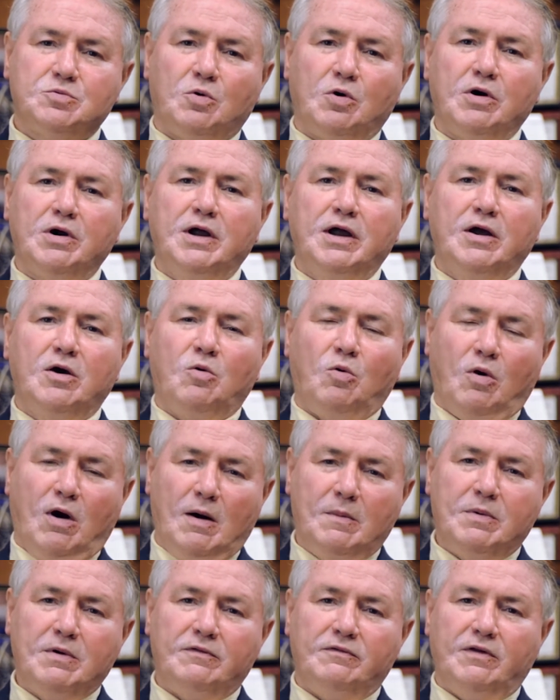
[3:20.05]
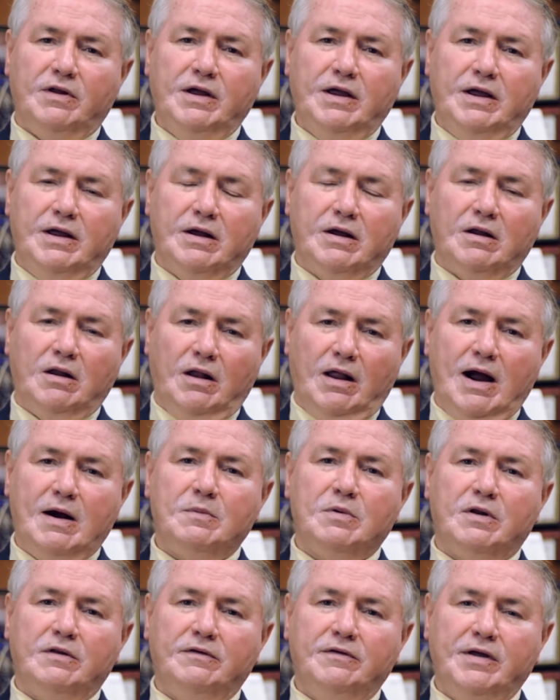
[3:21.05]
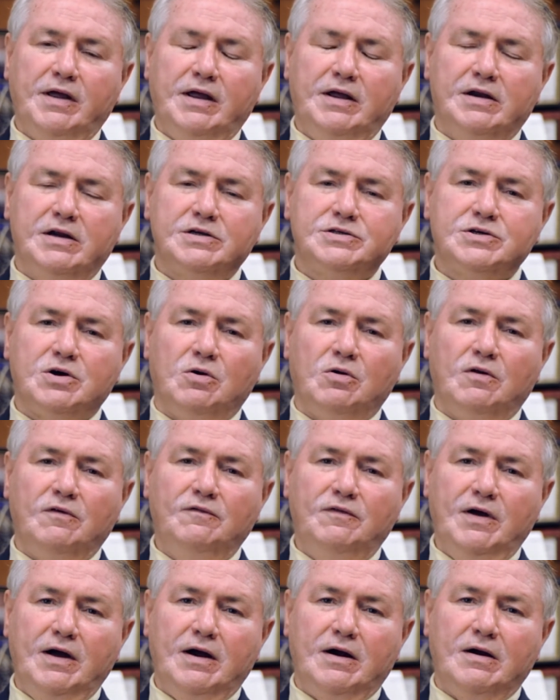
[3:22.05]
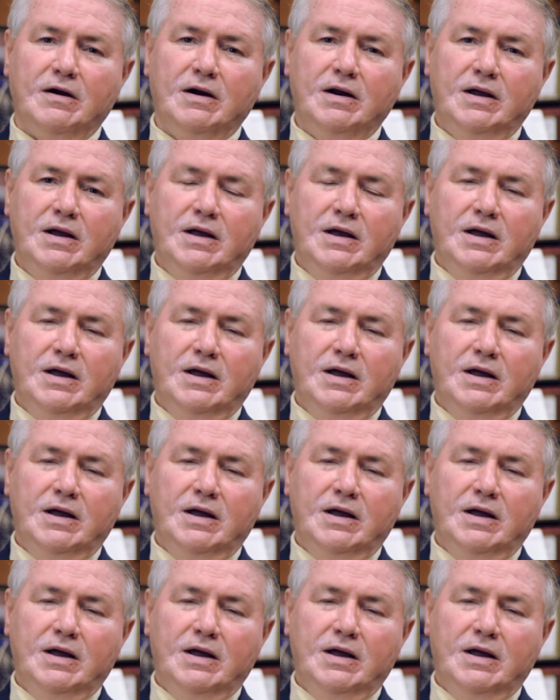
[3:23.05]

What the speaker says: working cooperatively and collaboratively in this whole affair,